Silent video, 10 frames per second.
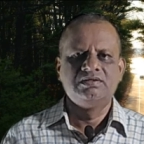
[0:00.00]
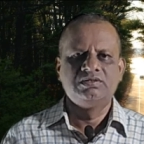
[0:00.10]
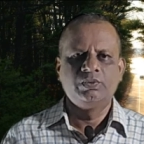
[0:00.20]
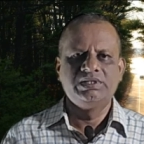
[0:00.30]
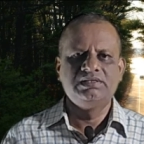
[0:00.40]

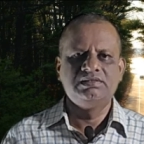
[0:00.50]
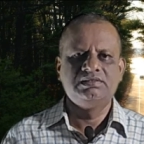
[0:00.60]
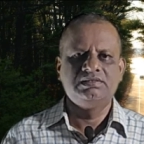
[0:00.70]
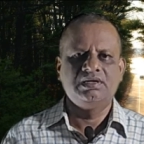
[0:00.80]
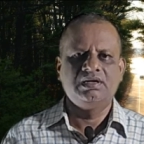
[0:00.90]
So with
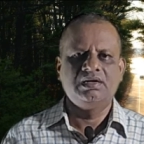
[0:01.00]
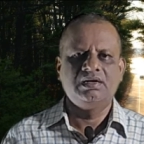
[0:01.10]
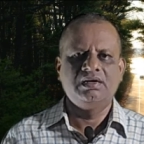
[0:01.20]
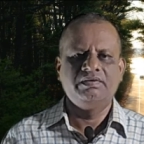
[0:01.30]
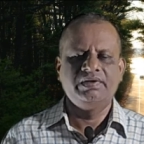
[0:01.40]
this,
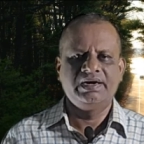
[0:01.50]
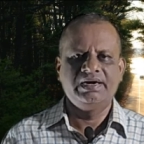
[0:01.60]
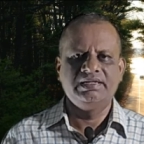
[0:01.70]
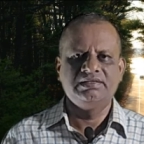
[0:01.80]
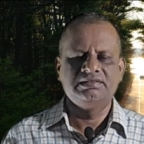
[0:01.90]
uh, we are
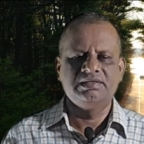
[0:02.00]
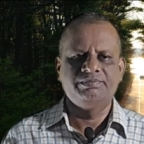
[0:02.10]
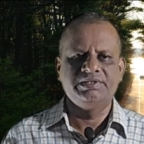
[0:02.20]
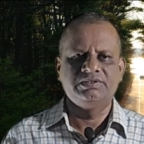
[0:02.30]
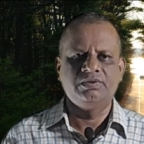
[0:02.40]
ending this
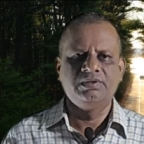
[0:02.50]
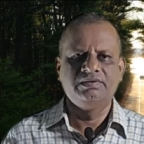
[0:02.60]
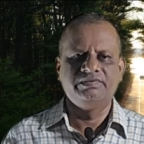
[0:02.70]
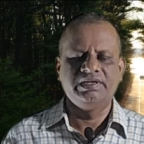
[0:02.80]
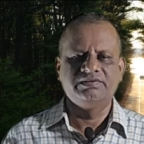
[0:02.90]

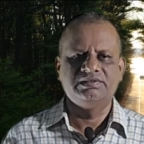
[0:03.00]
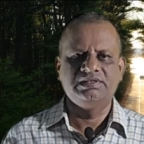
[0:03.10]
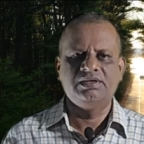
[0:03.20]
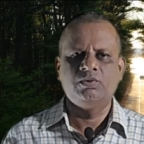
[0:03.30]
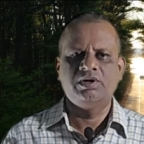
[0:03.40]
episode. We have
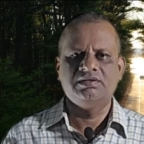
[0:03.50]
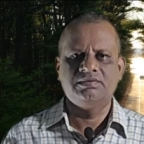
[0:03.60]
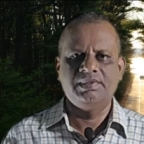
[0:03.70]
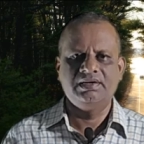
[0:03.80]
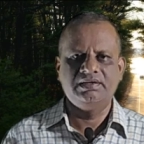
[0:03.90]
seen what is
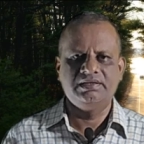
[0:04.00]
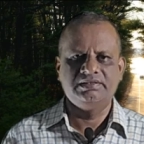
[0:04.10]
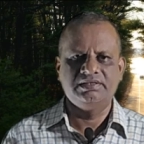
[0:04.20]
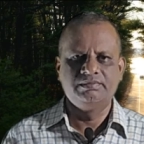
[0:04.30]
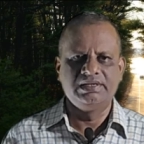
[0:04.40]

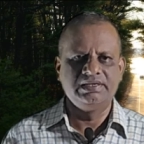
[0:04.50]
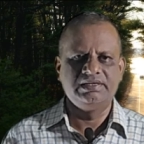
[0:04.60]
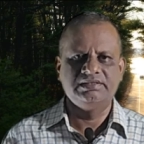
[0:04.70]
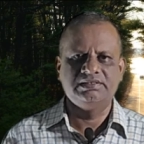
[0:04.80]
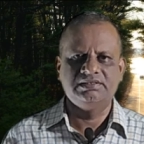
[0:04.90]
meditation.
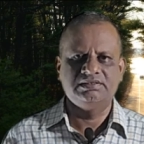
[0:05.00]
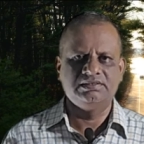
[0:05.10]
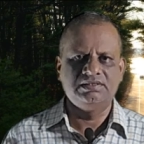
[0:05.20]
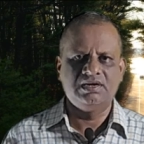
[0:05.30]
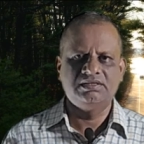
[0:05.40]
Meditation is
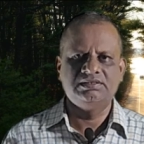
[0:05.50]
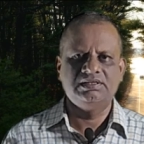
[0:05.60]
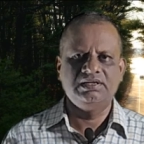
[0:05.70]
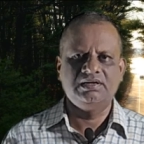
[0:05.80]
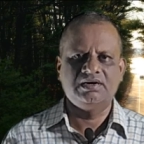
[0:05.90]
not
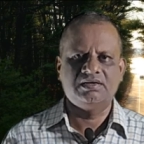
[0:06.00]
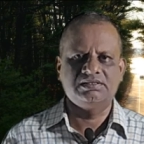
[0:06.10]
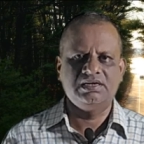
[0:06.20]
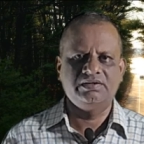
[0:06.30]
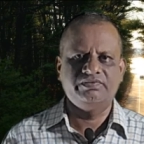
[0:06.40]
sitting
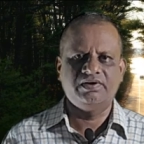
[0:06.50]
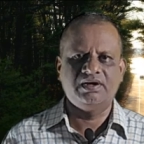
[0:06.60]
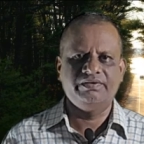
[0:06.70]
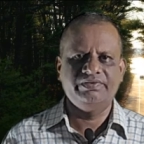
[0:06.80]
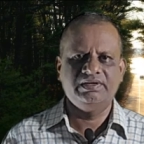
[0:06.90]
cross-legged for
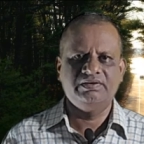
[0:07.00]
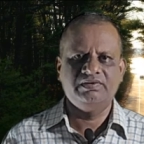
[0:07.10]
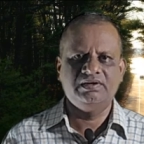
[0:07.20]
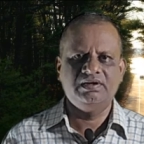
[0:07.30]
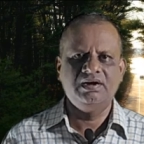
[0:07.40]
half an
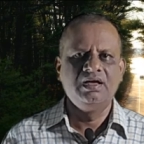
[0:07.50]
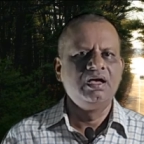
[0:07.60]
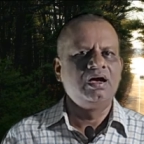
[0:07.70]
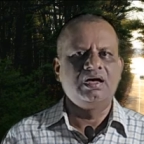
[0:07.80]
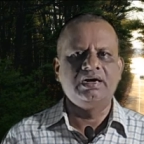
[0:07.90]
hour
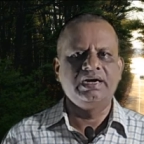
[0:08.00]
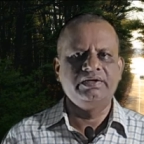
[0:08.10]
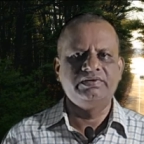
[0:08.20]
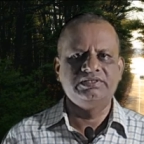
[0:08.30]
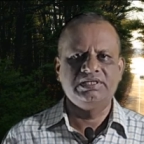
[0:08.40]
or a
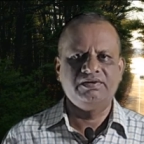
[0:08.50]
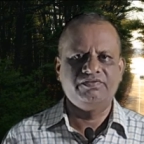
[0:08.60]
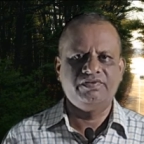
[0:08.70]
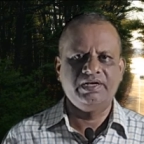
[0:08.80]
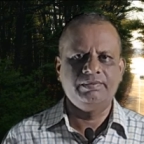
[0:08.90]
diversion
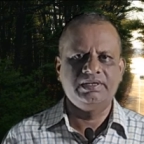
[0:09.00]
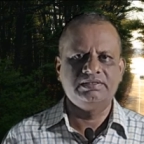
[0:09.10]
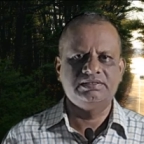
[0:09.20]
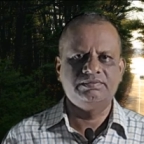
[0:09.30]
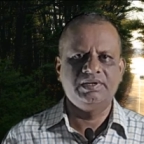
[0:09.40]
of five
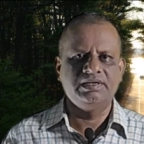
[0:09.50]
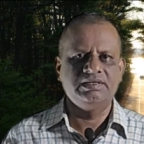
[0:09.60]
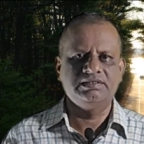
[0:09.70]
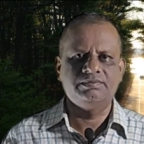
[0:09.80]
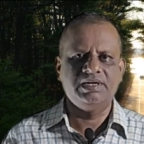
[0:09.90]
minutes, but
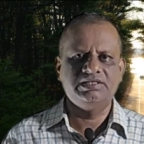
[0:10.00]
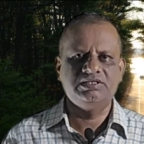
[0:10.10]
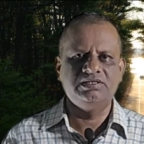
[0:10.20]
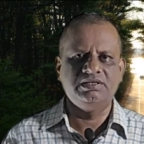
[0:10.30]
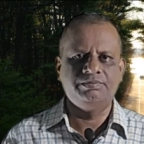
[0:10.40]
it is much
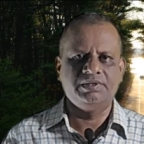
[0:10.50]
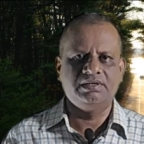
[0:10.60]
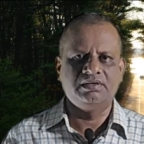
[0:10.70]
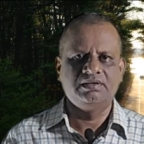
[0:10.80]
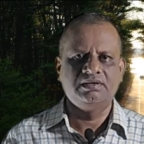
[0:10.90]

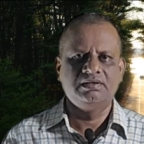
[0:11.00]
deeper.